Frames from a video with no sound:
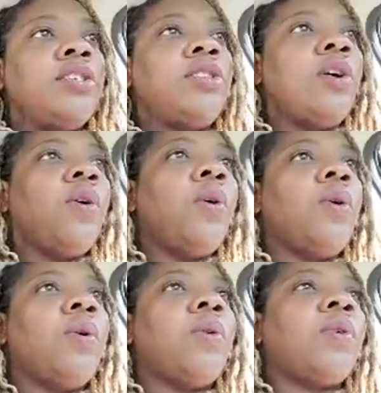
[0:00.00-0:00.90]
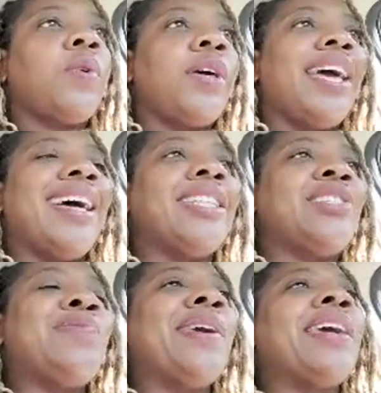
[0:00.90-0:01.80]
So
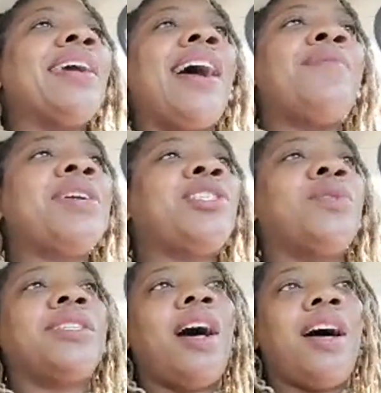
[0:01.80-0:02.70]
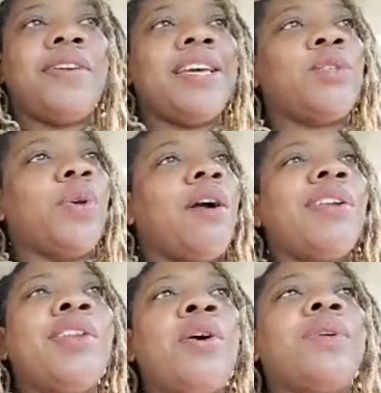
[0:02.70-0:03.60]
to me, I mean, so it's obvious. We
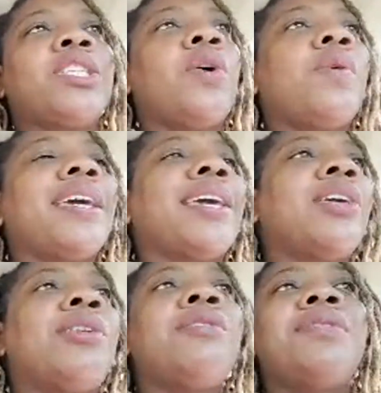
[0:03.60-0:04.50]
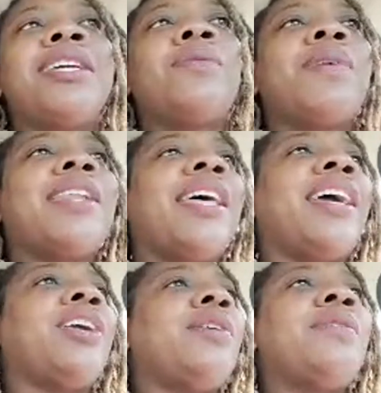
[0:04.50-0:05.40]
already know what's going. You don't need a red
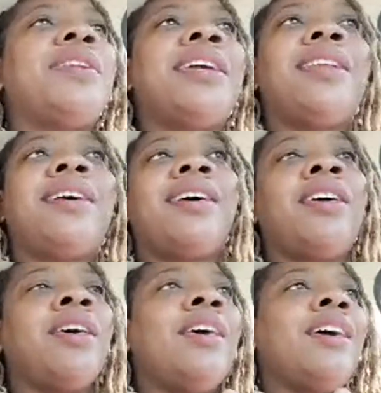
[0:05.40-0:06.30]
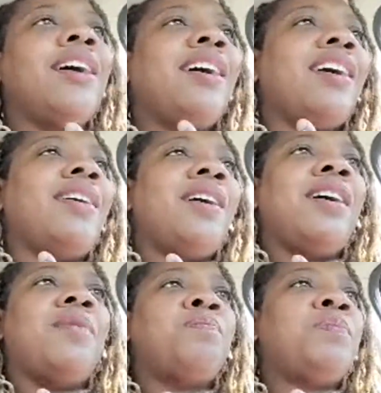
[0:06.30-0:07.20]
light. You don't need a
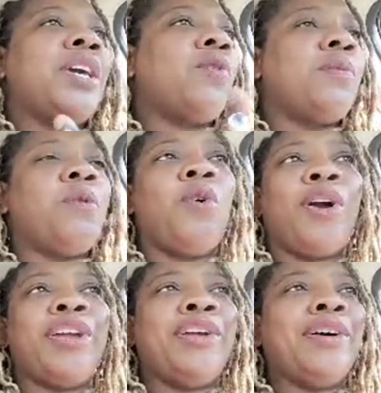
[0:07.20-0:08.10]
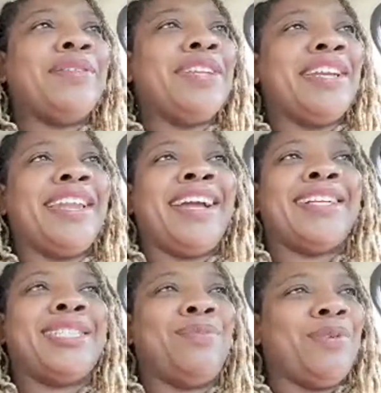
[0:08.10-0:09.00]
big report. You don't need,
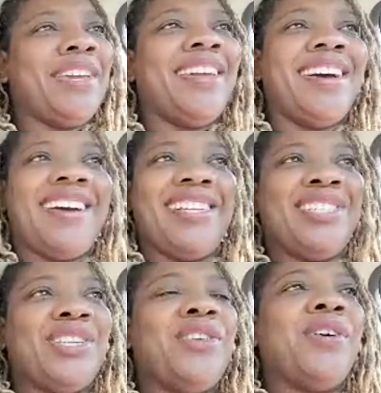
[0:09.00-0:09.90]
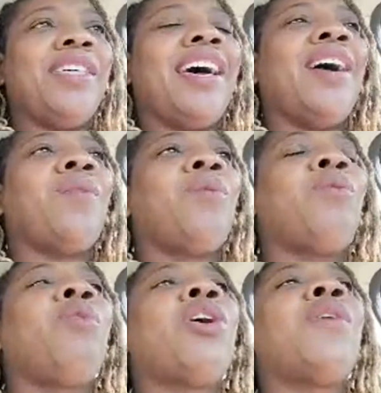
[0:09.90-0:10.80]
like, a smoking gun to know that
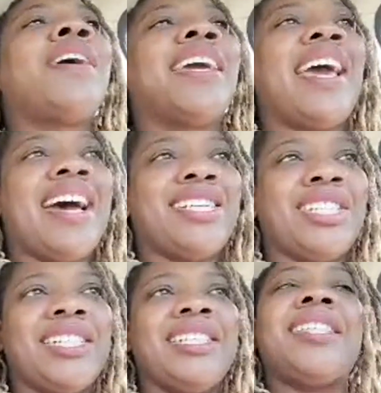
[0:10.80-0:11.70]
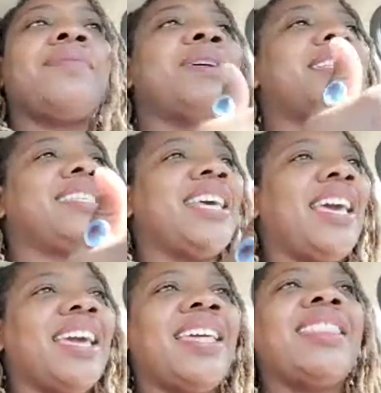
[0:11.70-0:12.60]
we're going cashless. They've been
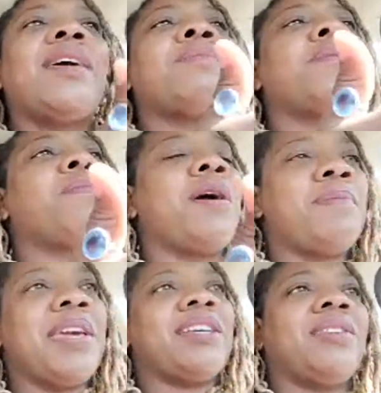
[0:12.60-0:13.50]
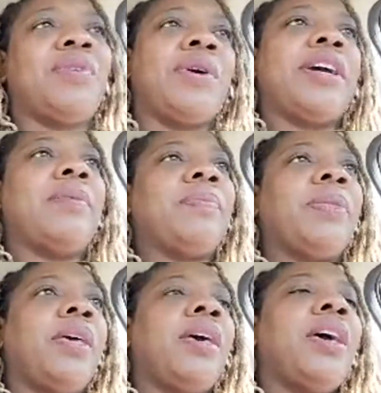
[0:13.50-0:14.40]
saying it. They've been prepping us for it.
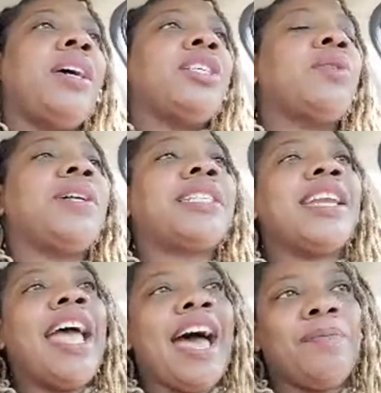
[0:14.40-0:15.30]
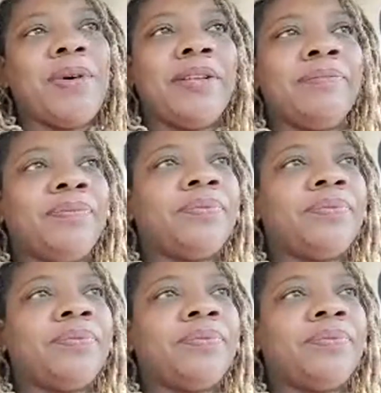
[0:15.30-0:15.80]
So what's going to happen?